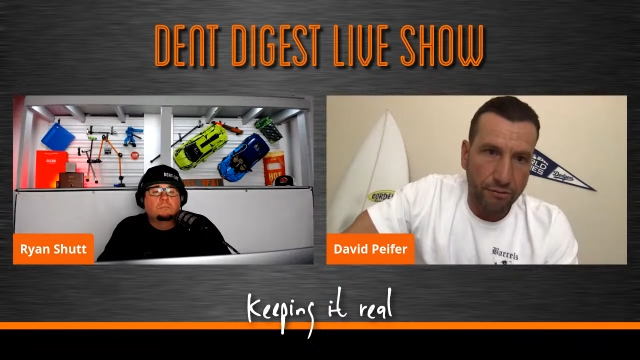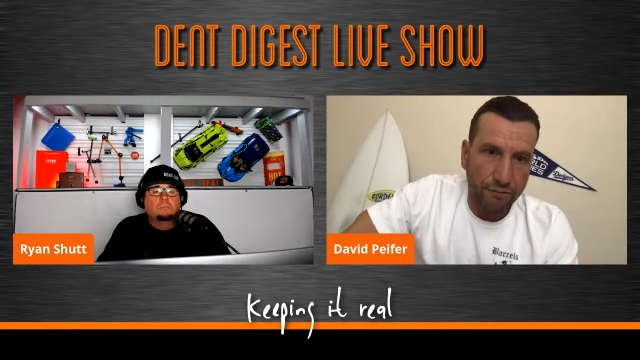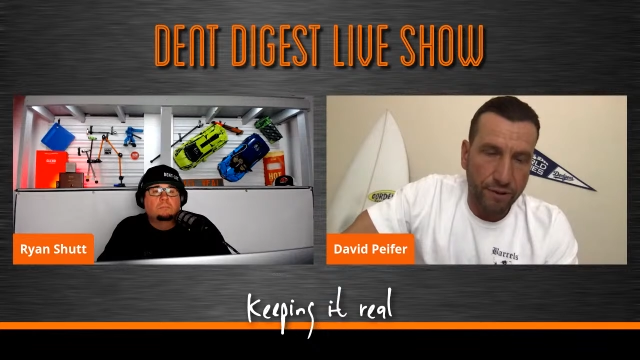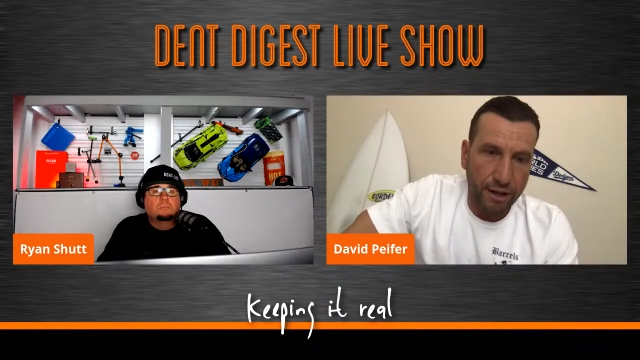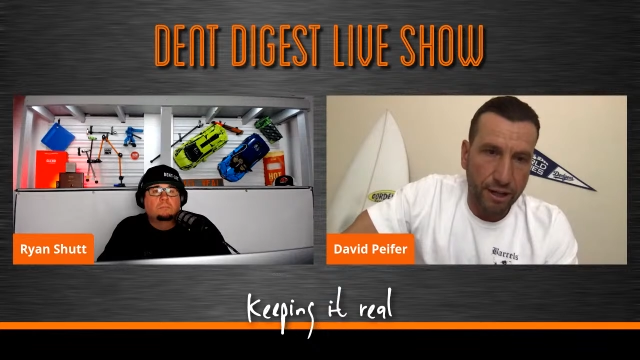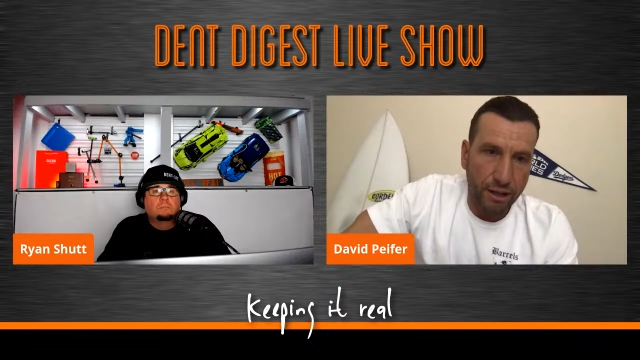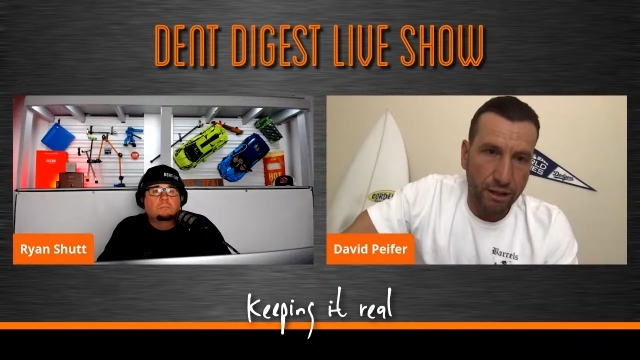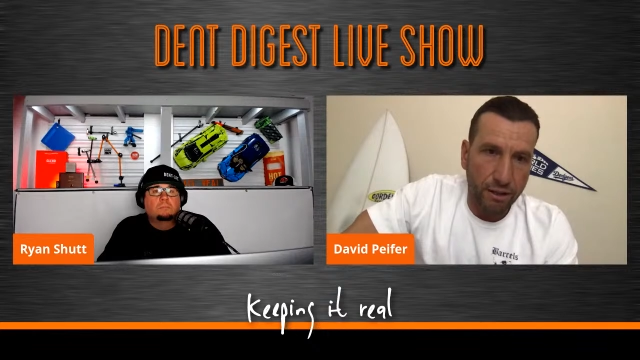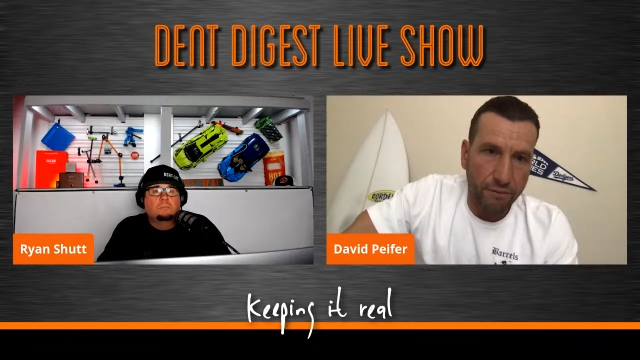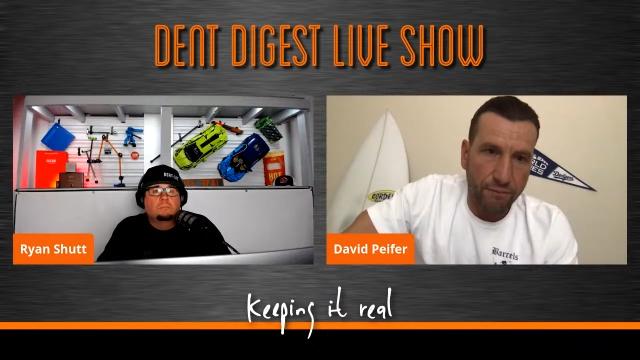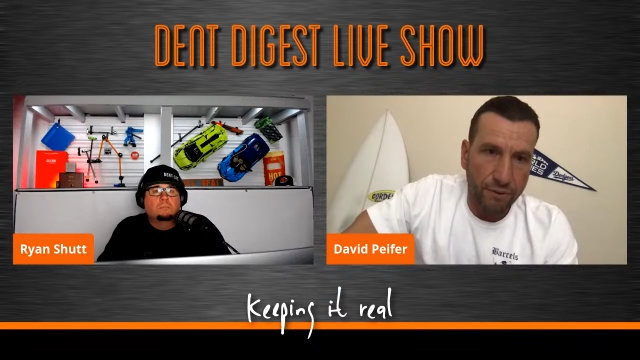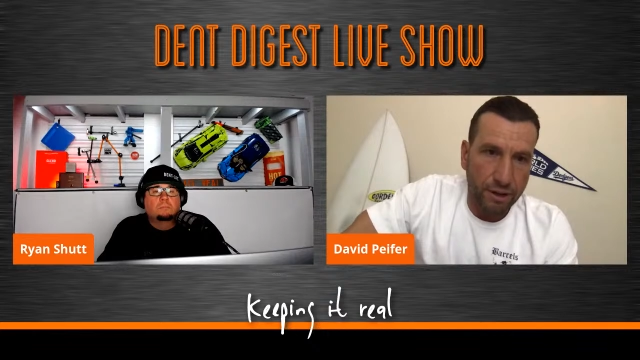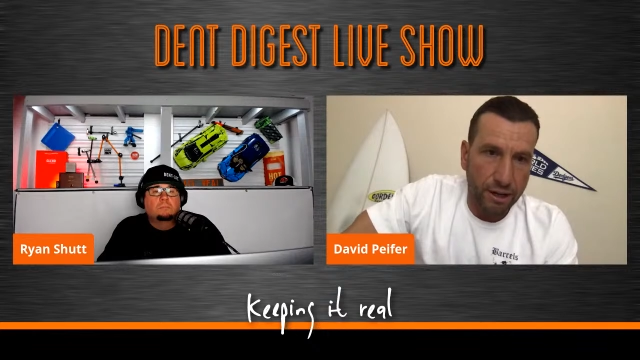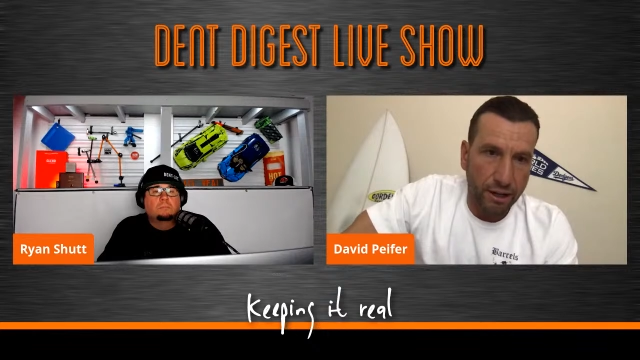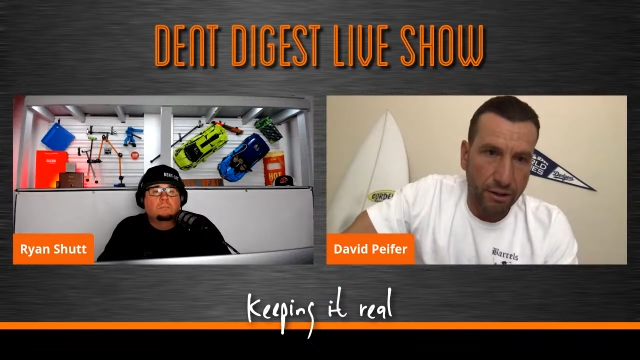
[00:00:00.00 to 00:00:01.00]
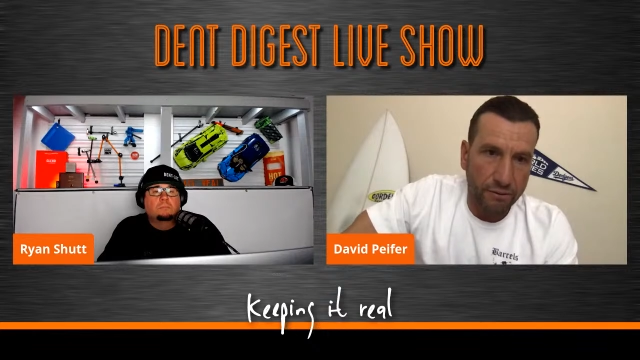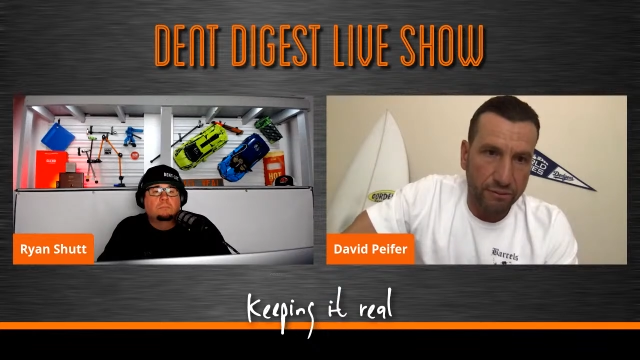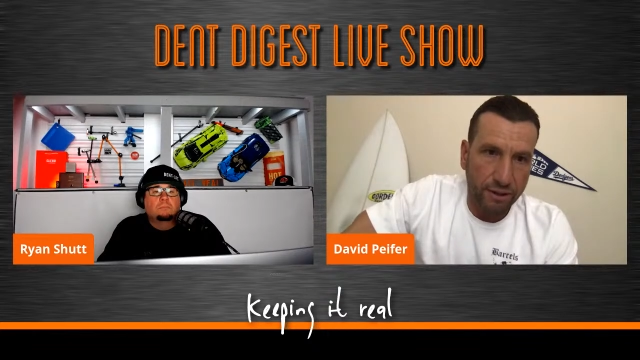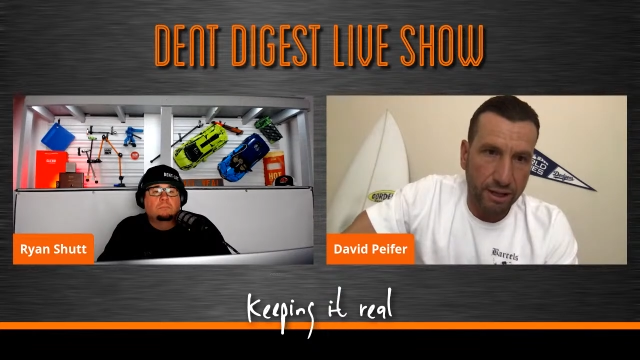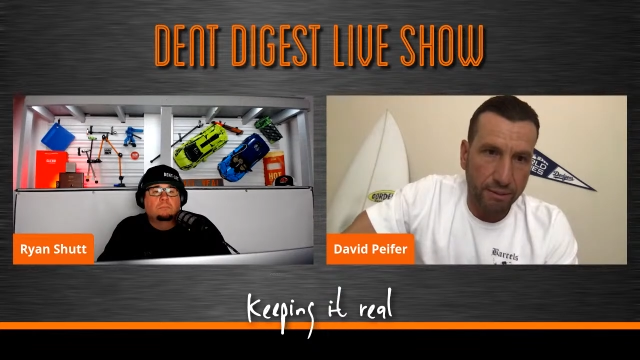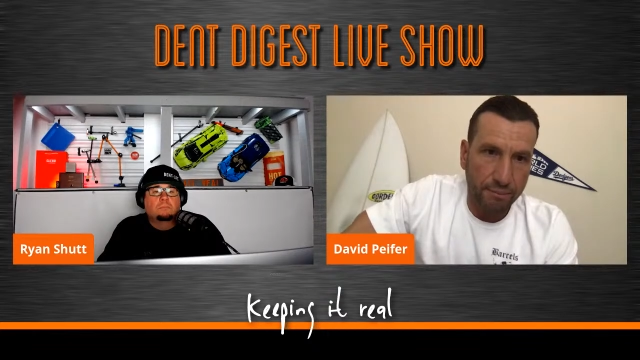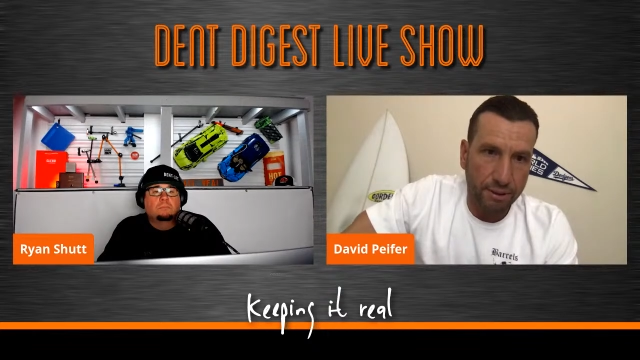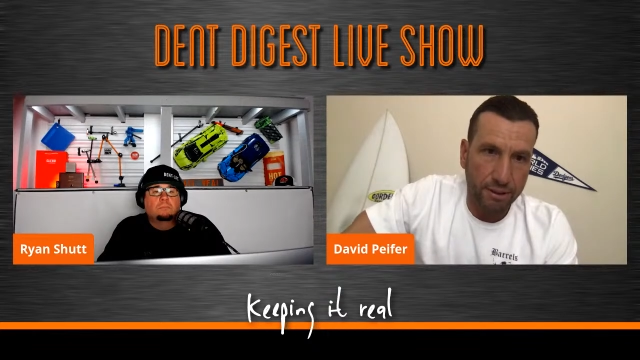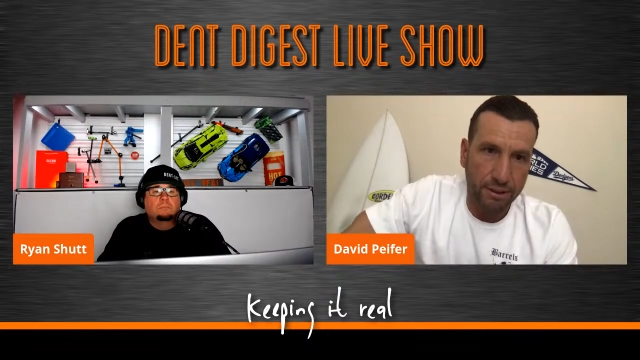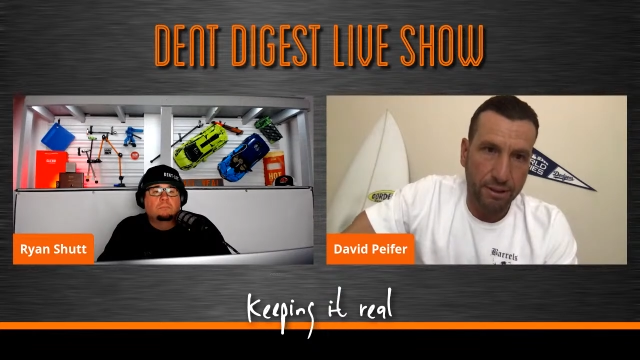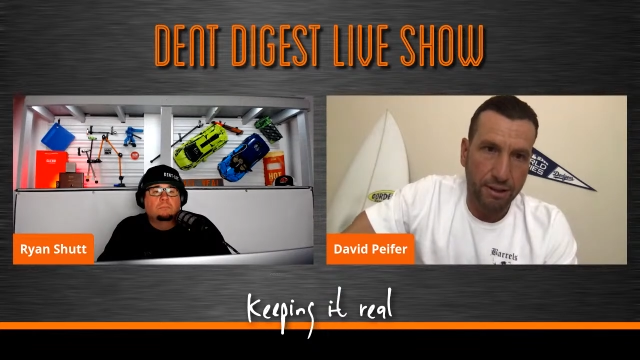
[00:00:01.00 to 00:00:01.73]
for Hail Team?"